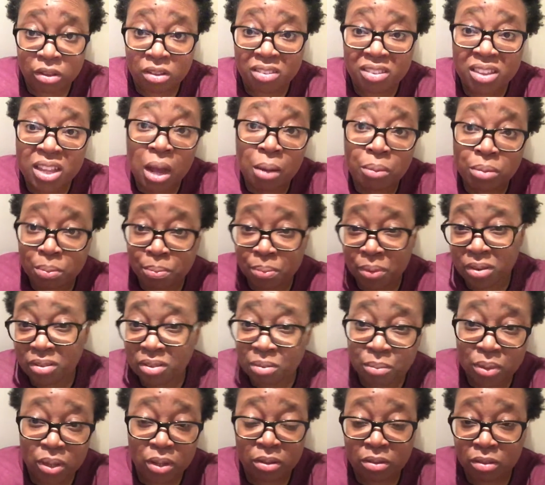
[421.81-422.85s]
He stabbed the
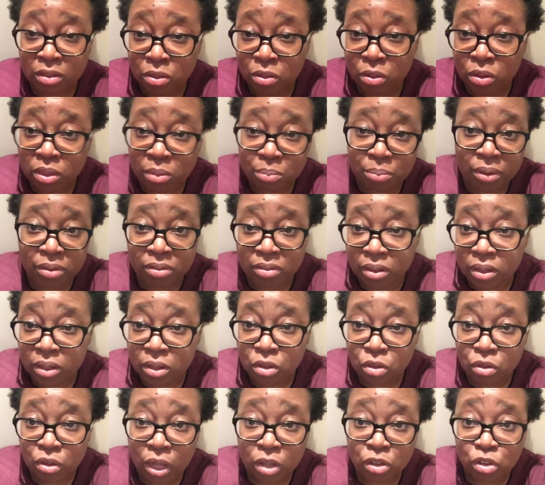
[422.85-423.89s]
person because he thought the person
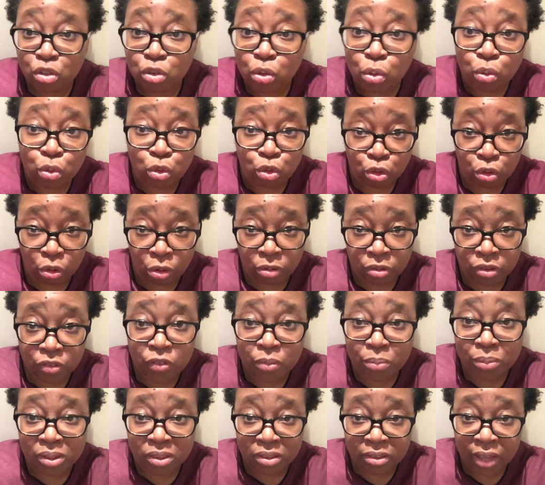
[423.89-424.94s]
stole drugs
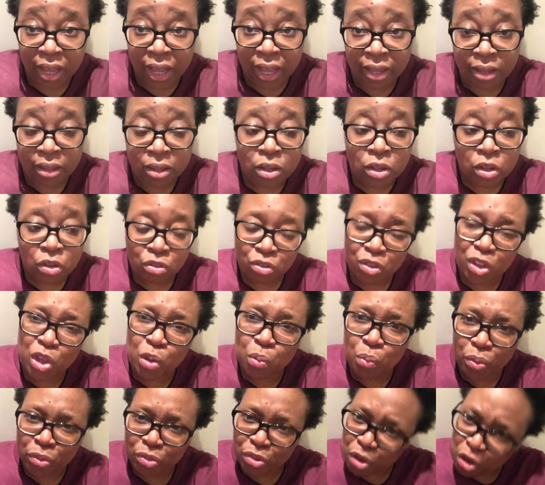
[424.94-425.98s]
from his gang. So
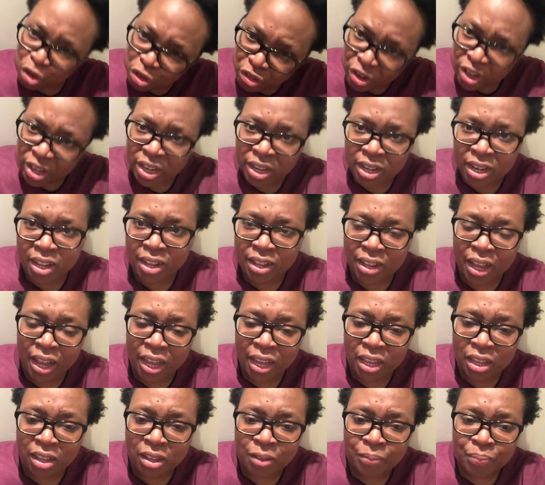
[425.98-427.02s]
he was already in a
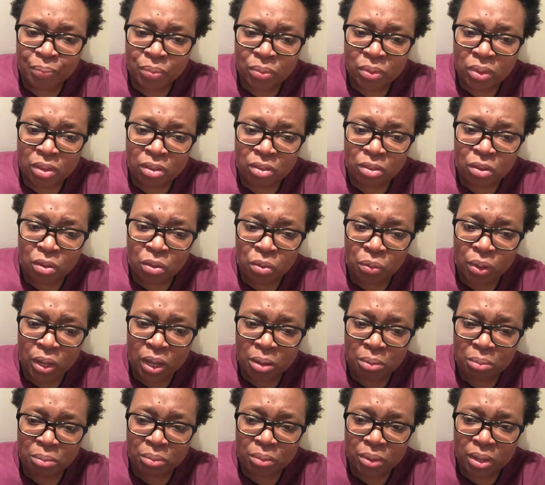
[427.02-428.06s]
gang. So
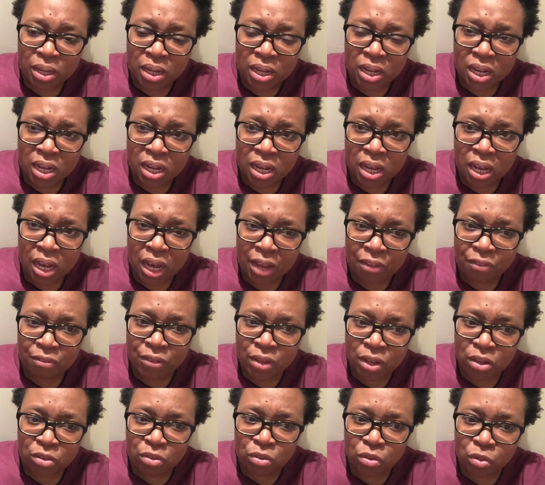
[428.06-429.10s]
I
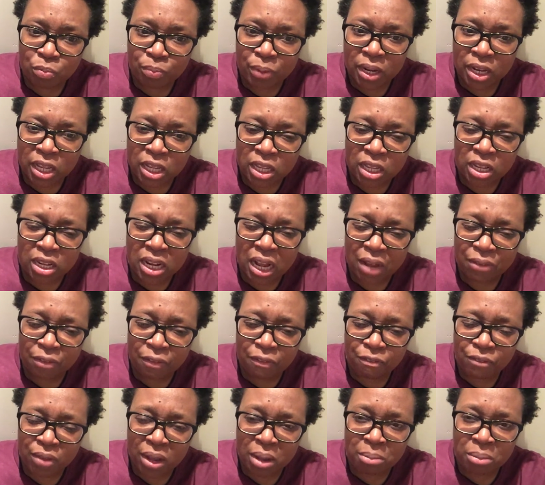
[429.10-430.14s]
felt so, but he didn't have
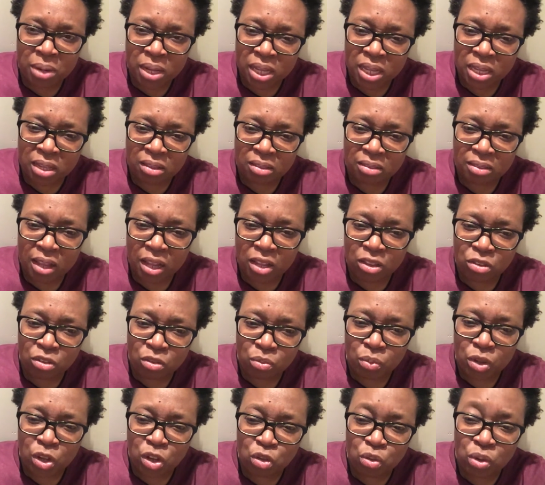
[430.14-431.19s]
a family inside.
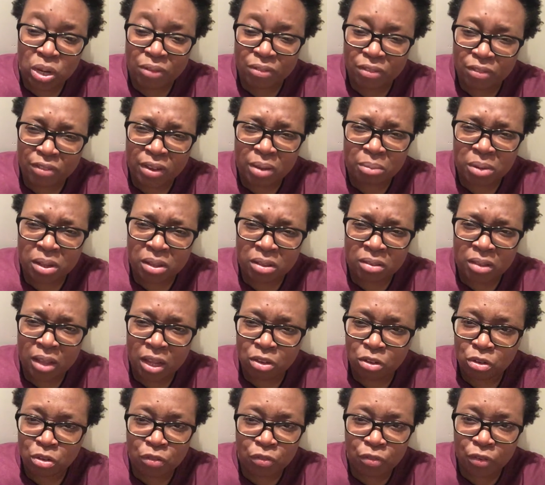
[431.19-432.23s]
So when you don't have a family
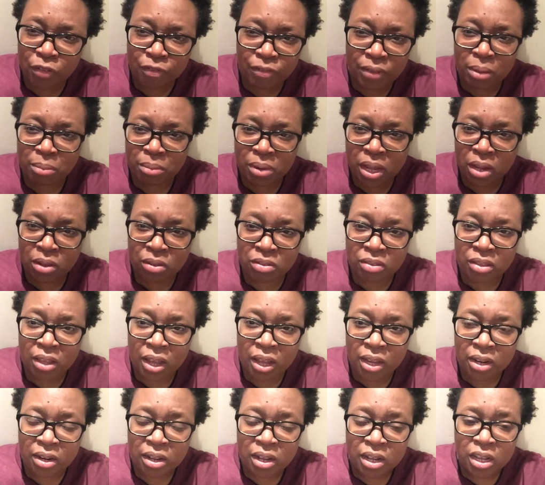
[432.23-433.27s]
inside, you look for a family
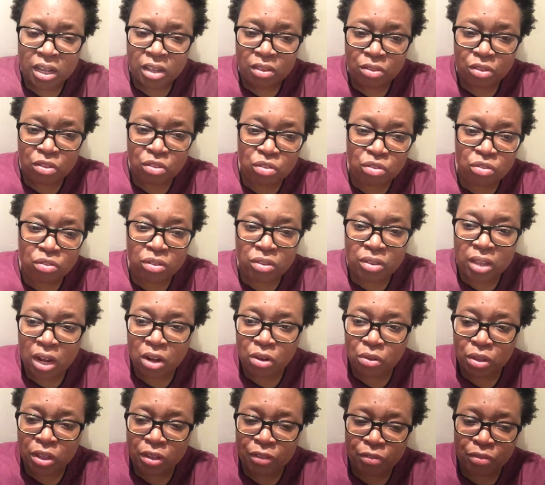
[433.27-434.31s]
outside. These children are
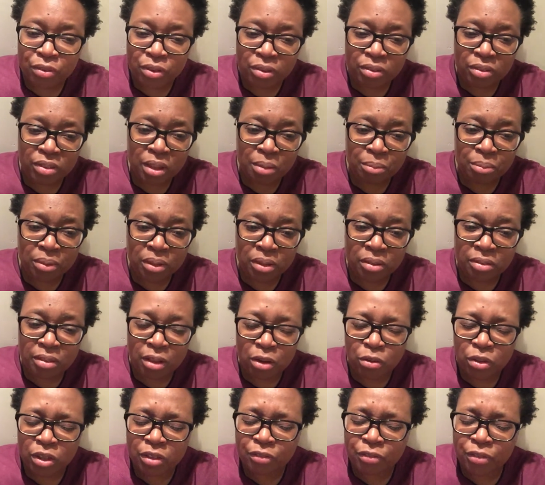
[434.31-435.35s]
looking for acceptance.
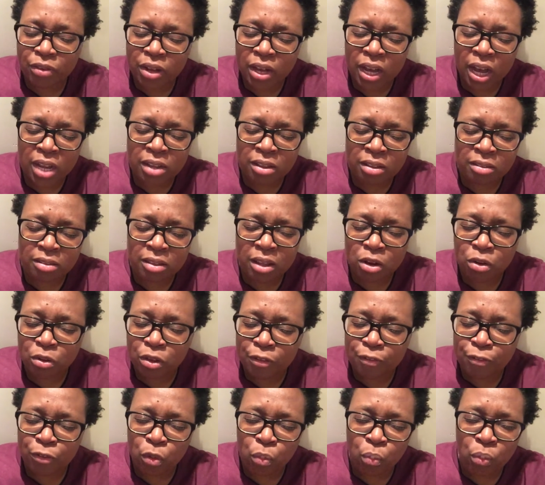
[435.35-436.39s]
They're looking for guidance. They're
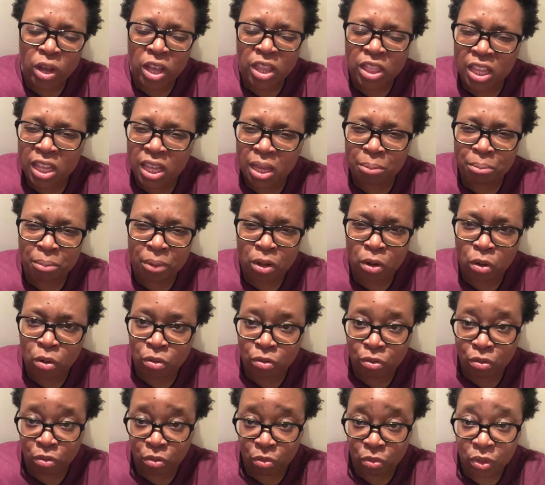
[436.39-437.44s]
looking for where they can
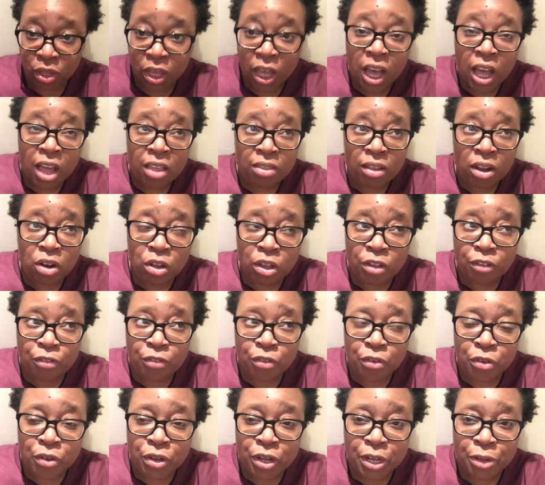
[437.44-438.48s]
belong to. They're looking
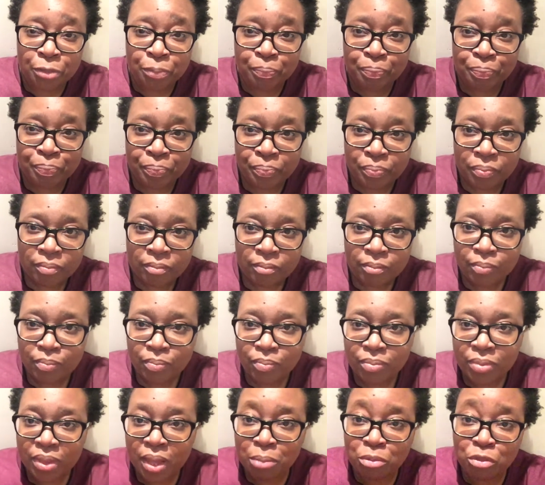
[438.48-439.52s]
for, I'm
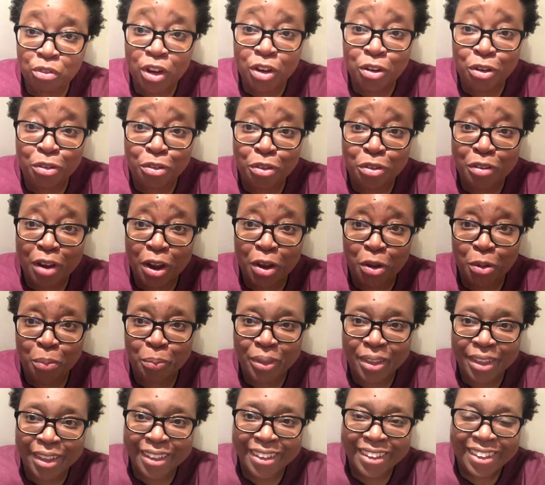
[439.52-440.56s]
trying not to crack
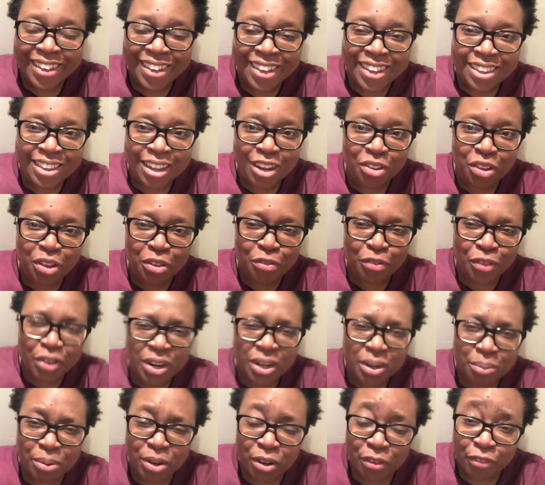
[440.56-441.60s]
up here. They're looking for a
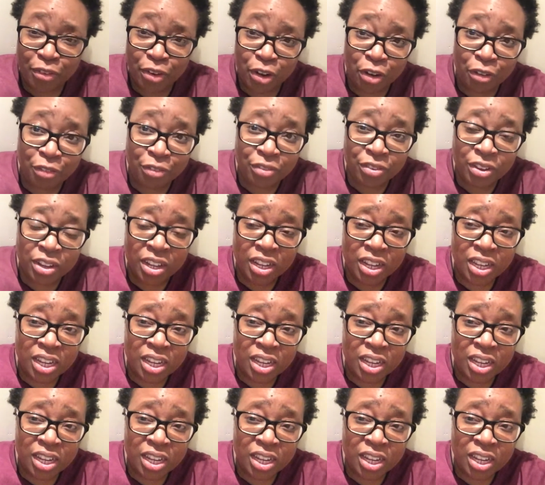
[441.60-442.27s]
little bit of love.